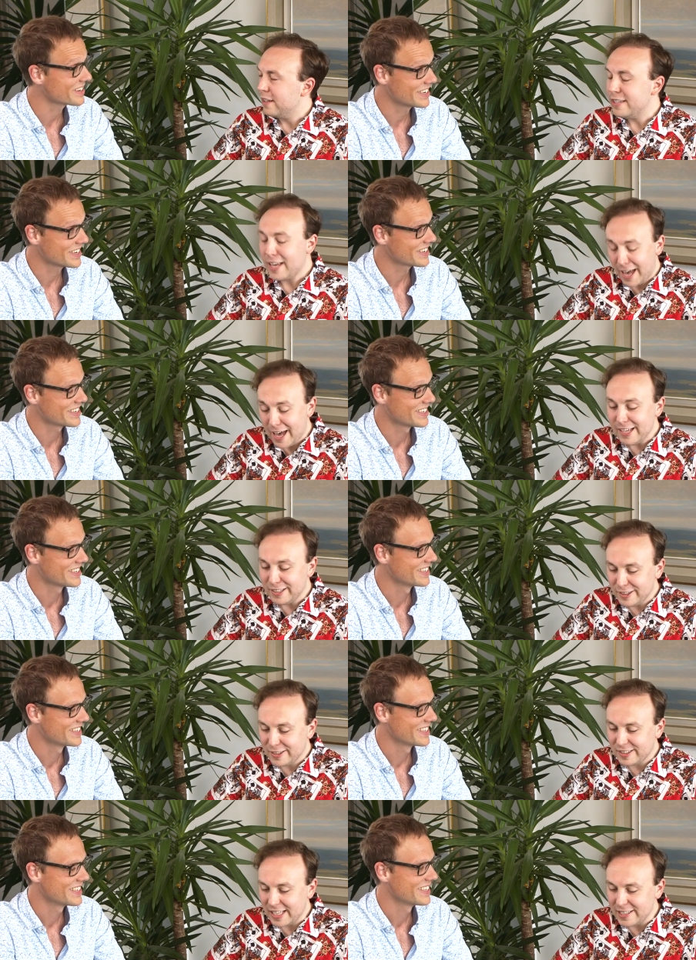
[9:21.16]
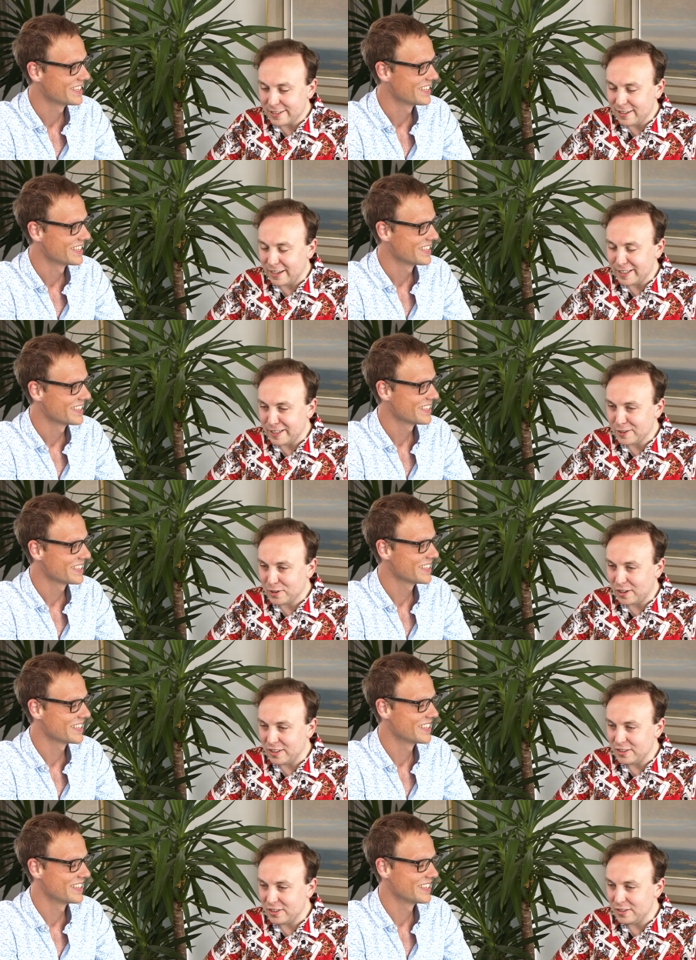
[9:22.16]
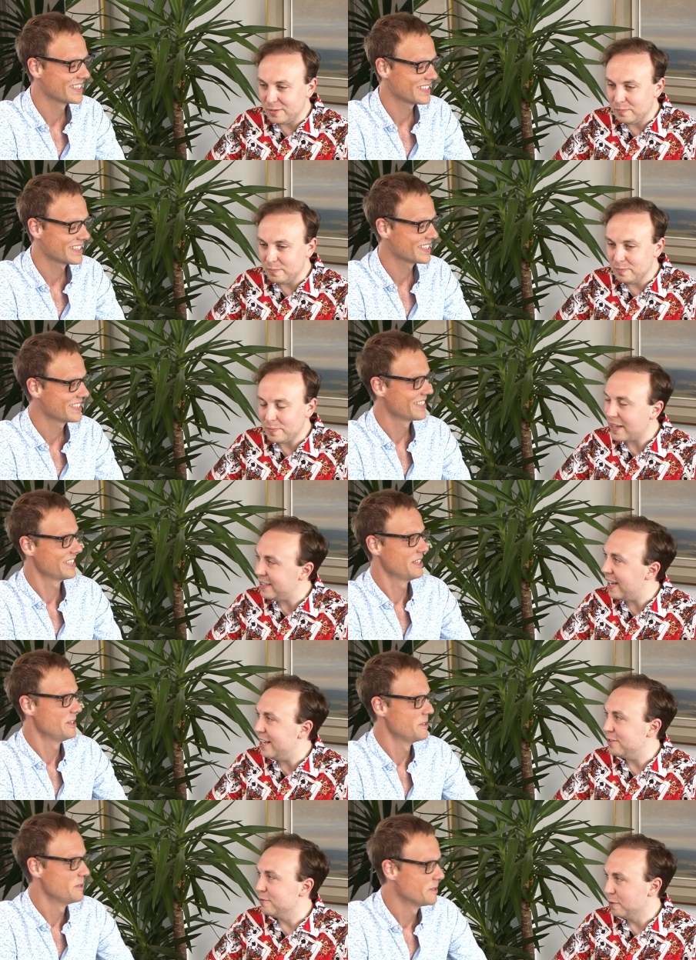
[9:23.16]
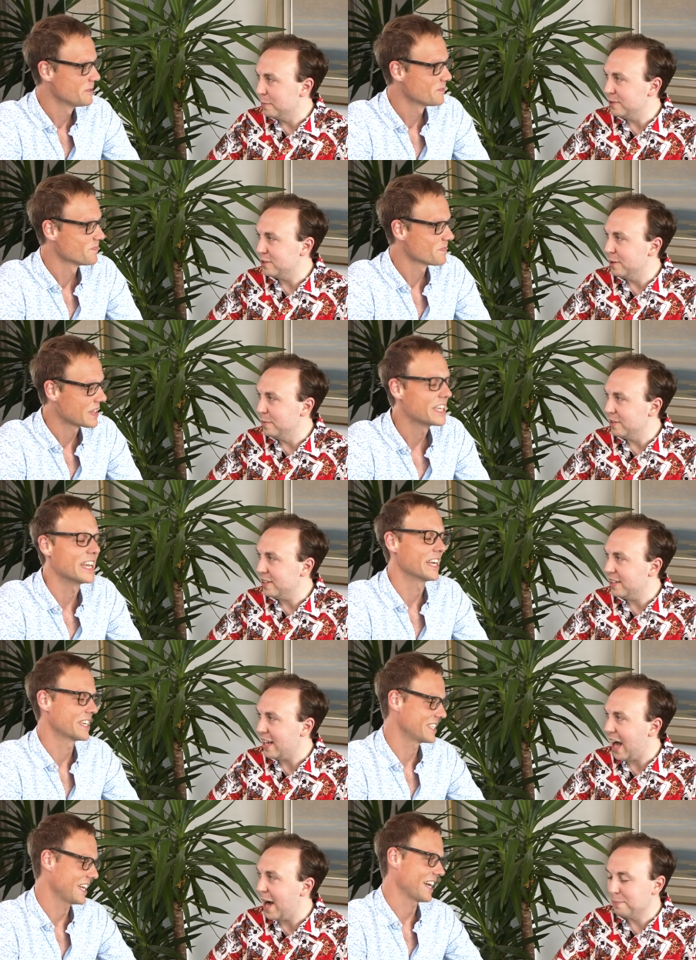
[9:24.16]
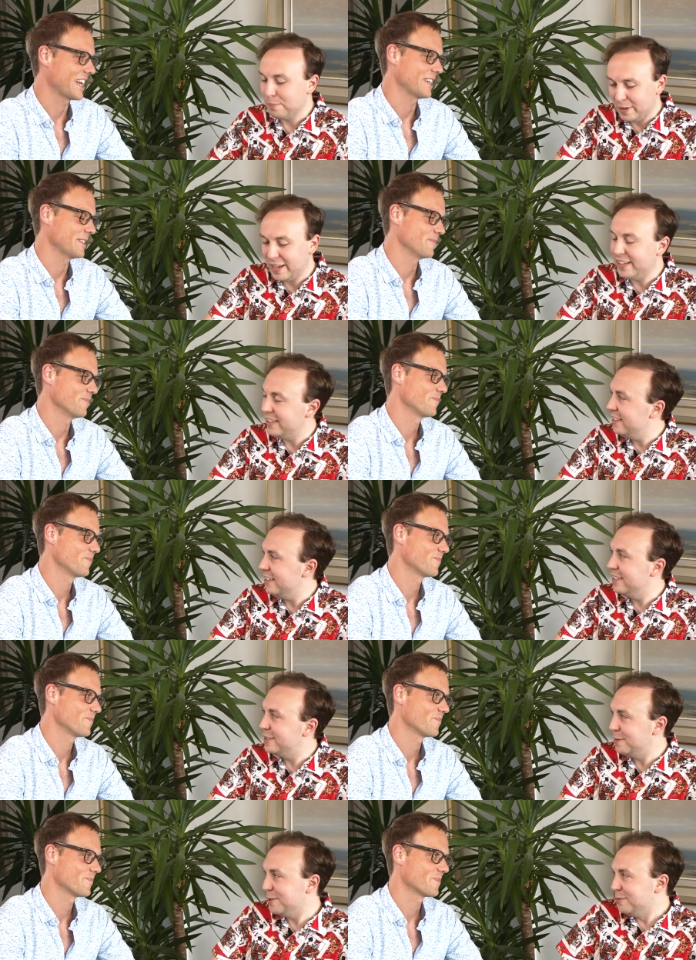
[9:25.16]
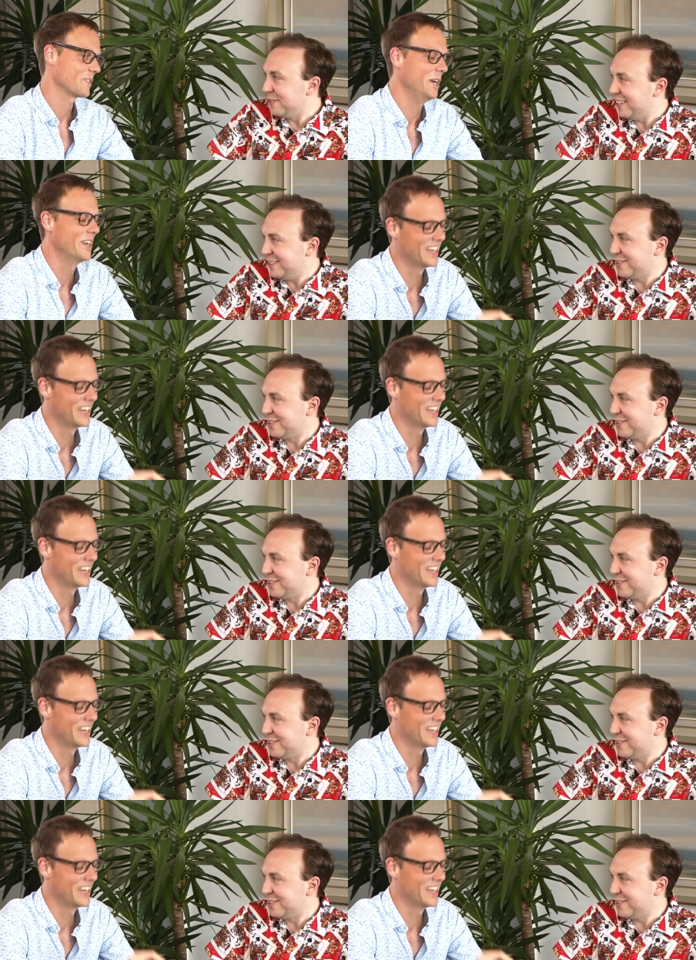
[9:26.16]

Speaker 1: Yeah, it's it's like trying to pat your head and rub your stomach. Yeah, exactly. And play Egyptian rat